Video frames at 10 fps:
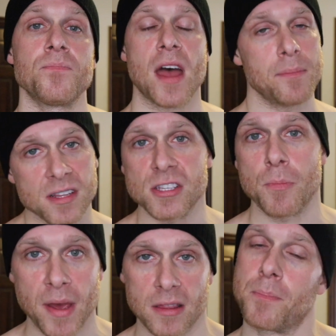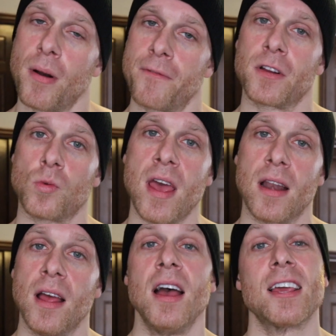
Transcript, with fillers: that means you picked the perfect weight.